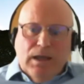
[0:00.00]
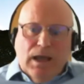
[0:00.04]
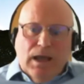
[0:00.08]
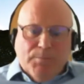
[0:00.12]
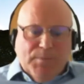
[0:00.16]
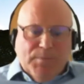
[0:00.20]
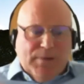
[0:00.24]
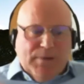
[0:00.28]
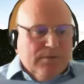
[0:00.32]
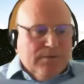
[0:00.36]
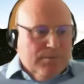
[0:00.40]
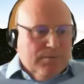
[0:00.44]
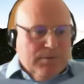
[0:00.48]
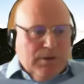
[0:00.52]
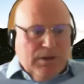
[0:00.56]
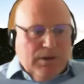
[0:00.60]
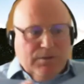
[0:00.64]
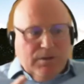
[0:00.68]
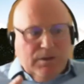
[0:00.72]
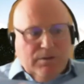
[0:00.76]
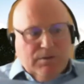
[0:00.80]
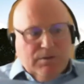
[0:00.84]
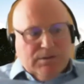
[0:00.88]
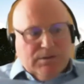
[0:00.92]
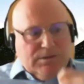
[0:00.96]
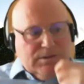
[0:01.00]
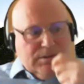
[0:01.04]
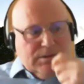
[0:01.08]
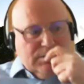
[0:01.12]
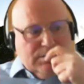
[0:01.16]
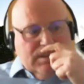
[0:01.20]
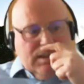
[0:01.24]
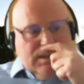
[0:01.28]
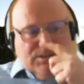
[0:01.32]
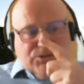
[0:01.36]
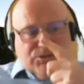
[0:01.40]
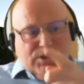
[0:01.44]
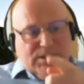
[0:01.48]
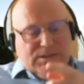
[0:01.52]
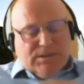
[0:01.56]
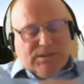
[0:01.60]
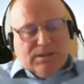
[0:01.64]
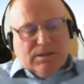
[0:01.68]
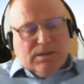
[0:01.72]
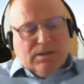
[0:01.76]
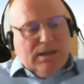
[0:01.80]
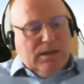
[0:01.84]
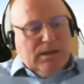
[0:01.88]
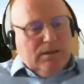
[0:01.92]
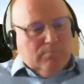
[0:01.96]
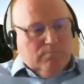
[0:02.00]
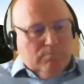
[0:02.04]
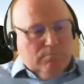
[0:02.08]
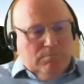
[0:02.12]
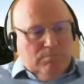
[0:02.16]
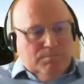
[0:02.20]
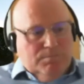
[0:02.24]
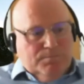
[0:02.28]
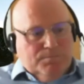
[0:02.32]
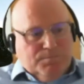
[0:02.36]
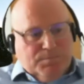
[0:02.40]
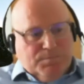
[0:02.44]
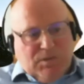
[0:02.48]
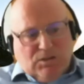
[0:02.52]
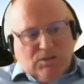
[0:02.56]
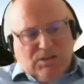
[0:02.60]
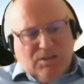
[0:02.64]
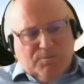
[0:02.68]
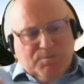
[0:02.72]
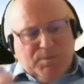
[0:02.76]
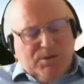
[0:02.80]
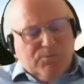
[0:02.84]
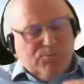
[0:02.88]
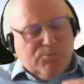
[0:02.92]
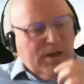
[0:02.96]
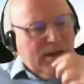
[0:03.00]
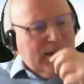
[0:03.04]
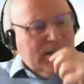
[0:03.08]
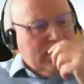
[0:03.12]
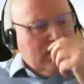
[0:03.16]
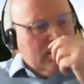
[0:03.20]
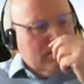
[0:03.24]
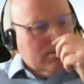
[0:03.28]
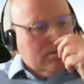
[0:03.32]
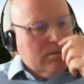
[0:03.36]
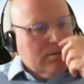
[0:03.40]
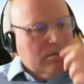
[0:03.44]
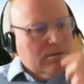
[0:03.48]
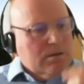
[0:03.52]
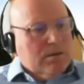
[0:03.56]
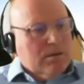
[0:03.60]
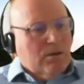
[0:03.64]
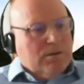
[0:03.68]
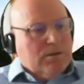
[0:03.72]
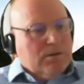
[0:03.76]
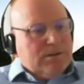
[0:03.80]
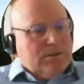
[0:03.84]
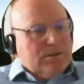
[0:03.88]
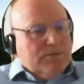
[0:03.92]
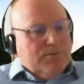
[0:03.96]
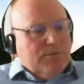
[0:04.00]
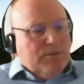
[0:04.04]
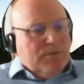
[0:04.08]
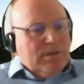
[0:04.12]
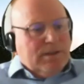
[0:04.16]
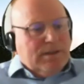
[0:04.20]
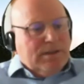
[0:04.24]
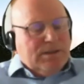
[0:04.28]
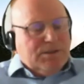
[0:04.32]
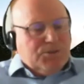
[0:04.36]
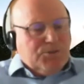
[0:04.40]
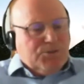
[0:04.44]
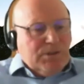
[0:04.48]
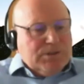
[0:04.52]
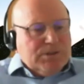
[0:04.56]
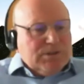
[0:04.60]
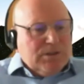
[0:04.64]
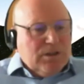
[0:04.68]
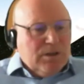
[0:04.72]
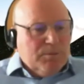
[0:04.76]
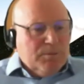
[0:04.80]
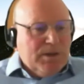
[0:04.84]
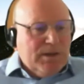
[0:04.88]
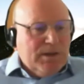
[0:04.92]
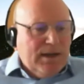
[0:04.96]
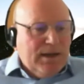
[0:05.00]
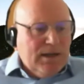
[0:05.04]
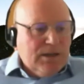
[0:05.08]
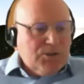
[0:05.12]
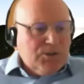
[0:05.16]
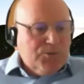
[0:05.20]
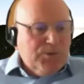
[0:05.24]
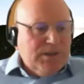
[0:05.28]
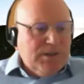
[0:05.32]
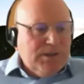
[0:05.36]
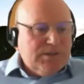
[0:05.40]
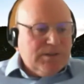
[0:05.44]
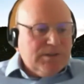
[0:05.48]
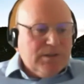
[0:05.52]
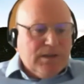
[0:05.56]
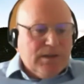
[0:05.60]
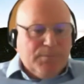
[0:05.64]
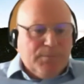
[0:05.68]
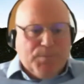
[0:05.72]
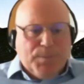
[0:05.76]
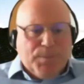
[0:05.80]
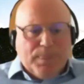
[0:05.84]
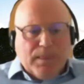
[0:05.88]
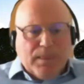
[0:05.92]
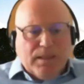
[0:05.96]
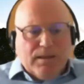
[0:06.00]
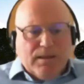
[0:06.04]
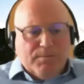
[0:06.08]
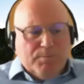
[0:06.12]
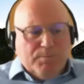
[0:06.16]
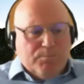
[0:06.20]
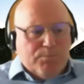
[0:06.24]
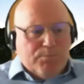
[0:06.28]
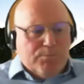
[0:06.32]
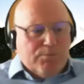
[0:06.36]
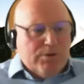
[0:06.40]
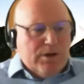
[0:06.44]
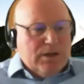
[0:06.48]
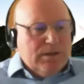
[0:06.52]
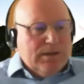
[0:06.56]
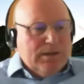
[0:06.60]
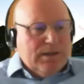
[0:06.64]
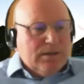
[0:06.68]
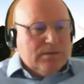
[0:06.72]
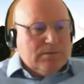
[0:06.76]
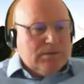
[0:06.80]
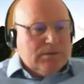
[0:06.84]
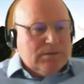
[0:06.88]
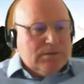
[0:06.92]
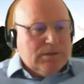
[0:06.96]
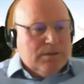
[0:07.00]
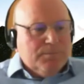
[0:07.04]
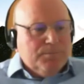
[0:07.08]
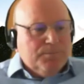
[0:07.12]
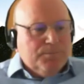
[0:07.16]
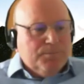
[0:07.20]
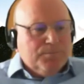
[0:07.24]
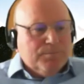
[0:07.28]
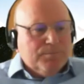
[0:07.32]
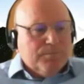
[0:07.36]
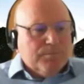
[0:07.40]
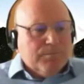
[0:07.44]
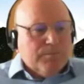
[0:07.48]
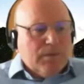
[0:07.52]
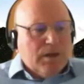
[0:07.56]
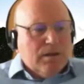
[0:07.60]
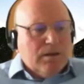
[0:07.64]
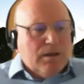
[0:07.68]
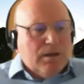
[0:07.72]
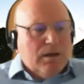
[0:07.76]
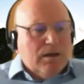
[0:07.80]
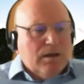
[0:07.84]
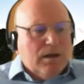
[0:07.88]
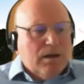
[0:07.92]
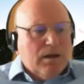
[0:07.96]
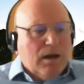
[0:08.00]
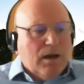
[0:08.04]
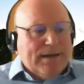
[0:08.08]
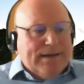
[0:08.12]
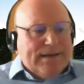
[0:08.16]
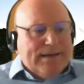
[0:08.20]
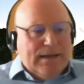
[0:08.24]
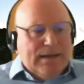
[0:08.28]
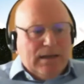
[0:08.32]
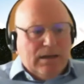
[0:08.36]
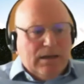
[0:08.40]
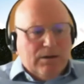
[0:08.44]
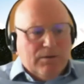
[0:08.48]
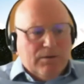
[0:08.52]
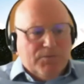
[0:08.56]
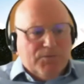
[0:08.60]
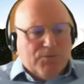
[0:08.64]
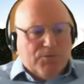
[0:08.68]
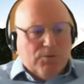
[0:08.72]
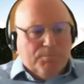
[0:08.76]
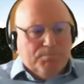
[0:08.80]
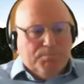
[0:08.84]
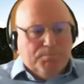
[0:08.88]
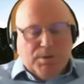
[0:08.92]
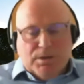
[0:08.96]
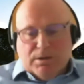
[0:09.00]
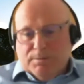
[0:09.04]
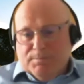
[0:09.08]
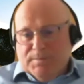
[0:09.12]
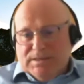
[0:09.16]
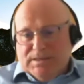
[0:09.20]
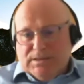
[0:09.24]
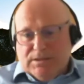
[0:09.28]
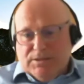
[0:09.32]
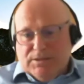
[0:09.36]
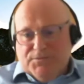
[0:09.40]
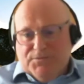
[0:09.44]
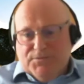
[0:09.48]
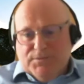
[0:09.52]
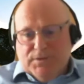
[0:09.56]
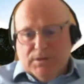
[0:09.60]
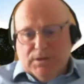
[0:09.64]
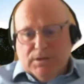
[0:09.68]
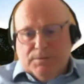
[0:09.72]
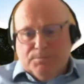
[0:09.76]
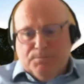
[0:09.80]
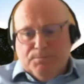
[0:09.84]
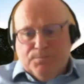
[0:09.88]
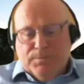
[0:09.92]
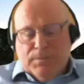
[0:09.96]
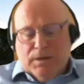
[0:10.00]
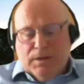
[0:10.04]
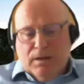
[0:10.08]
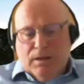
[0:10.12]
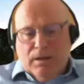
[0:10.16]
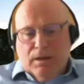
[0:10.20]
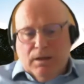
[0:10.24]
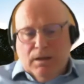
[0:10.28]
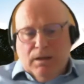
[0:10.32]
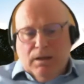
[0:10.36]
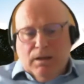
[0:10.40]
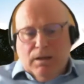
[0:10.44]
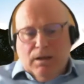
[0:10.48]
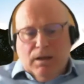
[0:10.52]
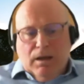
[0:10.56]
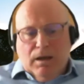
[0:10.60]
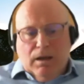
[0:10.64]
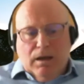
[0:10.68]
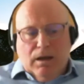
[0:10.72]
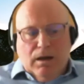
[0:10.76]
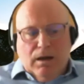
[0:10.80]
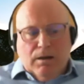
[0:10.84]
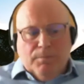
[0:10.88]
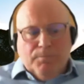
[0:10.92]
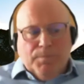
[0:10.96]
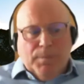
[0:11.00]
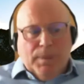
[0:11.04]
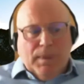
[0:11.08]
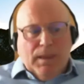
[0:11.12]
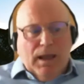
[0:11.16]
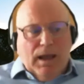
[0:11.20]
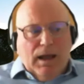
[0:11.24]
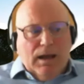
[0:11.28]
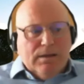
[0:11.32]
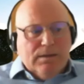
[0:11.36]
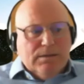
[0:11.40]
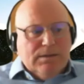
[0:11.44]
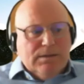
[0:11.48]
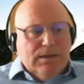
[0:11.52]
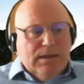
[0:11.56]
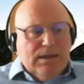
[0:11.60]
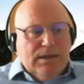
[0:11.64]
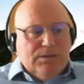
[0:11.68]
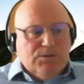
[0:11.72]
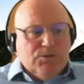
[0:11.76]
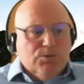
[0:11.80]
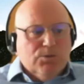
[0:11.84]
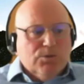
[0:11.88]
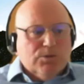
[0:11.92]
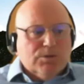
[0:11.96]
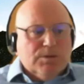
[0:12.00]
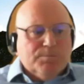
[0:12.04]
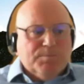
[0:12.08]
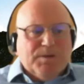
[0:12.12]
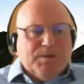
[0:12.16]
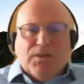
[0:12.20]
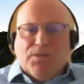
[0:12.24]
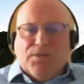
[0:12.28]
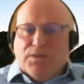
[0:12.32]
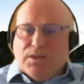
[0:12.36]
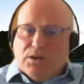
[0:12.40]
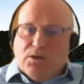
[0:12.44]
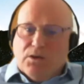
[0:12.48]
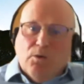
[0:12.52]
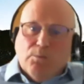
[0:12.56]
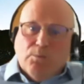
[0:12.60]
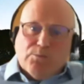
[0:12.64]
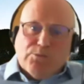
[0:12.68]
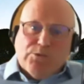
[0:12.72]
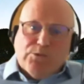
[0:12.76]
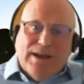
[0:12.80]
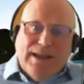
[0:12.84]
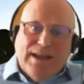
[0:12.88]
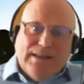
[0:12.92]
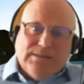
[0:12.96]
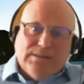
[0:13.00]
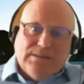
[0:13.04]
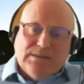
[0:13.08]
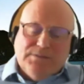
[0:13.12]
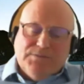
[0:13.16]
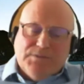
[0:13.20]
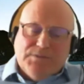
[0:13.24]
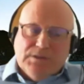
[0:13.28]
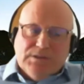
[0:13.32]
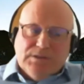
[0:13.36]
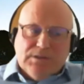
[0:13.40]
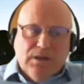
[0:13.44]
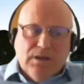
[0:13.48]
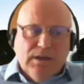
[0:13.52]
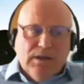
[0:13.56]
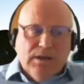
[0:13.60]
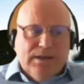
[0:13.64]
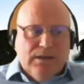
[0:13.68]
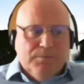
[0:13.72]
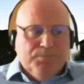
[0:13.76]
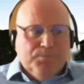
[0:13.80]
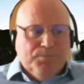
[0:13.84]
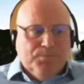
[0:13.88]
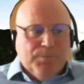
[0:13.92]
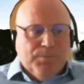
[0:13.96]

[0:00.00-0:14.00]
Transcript: I mean, there's interestingly, because I've been reading a lot of stuff on the history of cybernetics recently, a brilliant um, idea from Buckminster Fuller, um, and he talked about the comprehensive designer